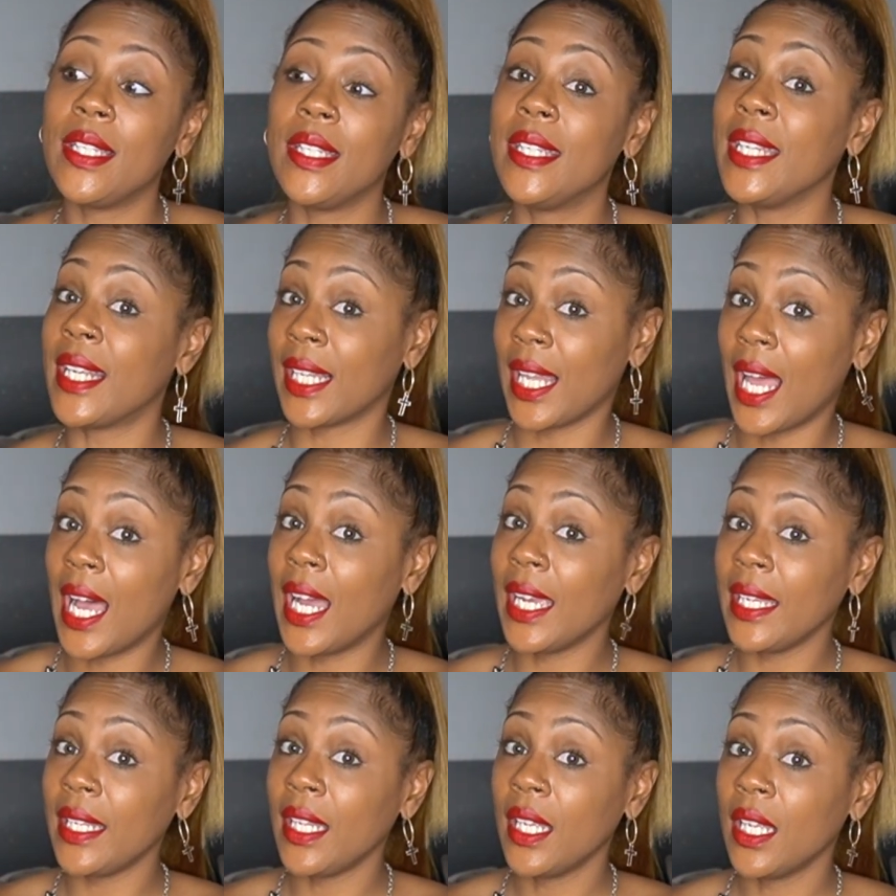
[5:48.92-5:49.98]

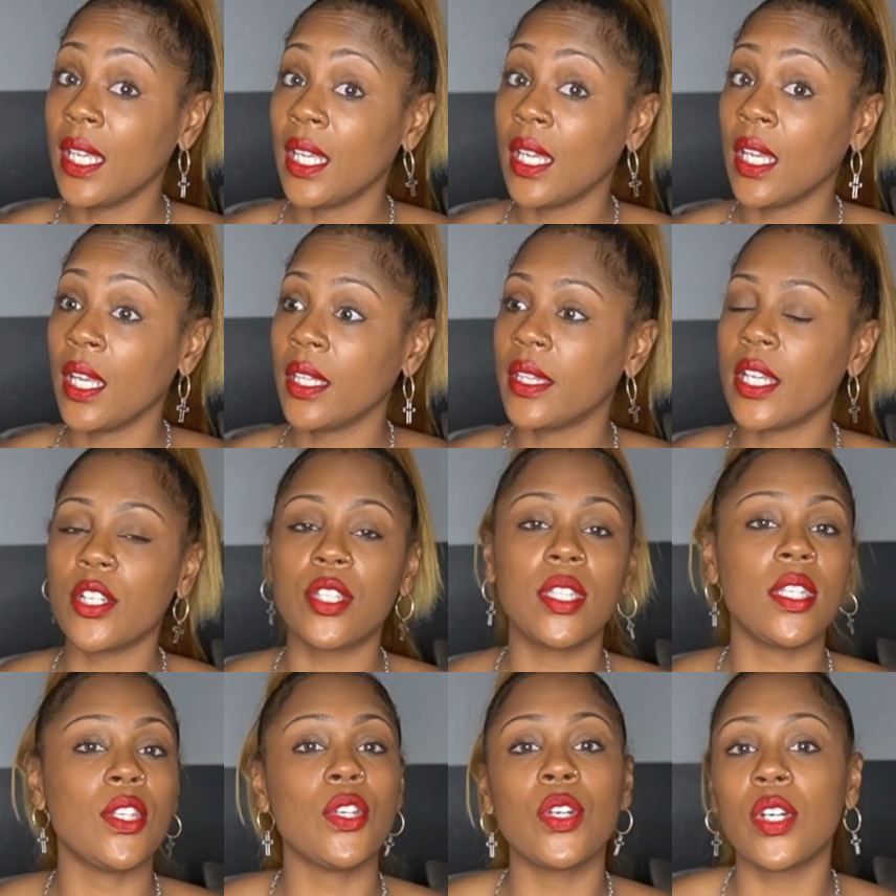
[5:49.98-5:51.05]
decline, they're
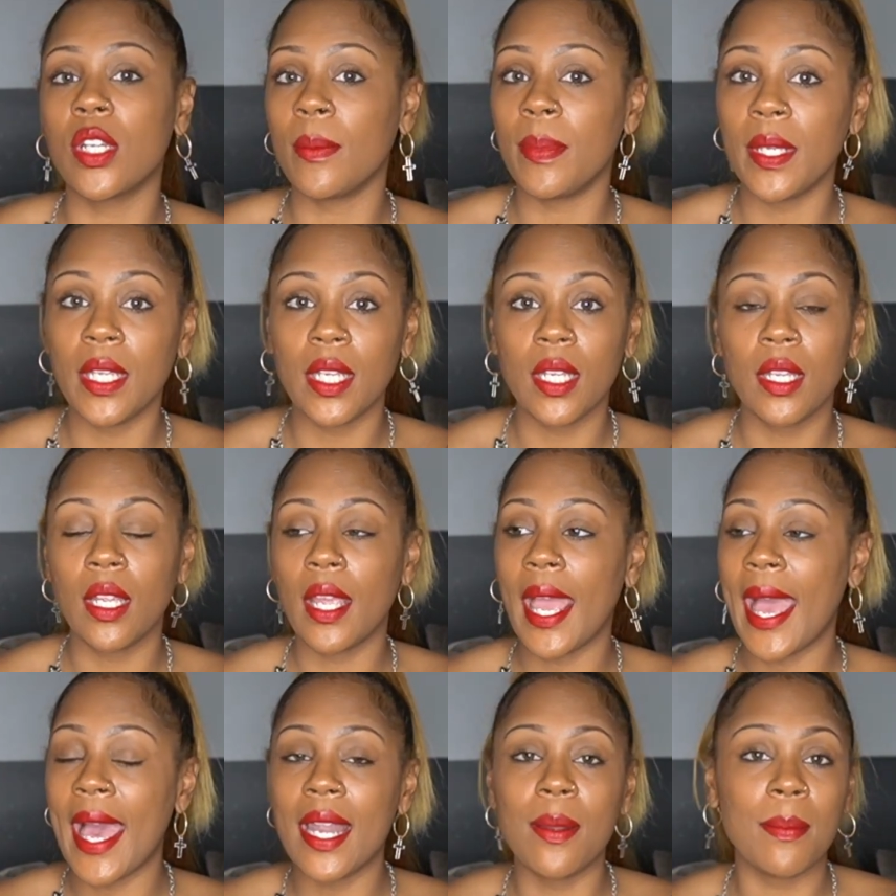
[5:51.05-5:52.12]
still going to be
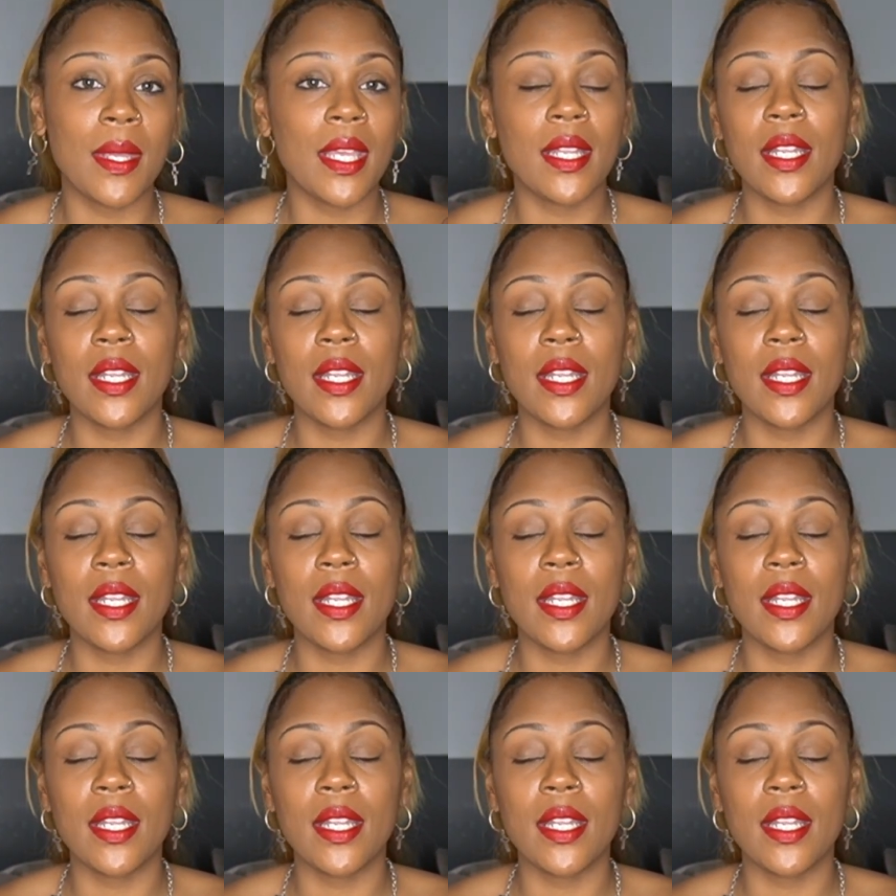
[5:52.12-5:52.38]
adamant,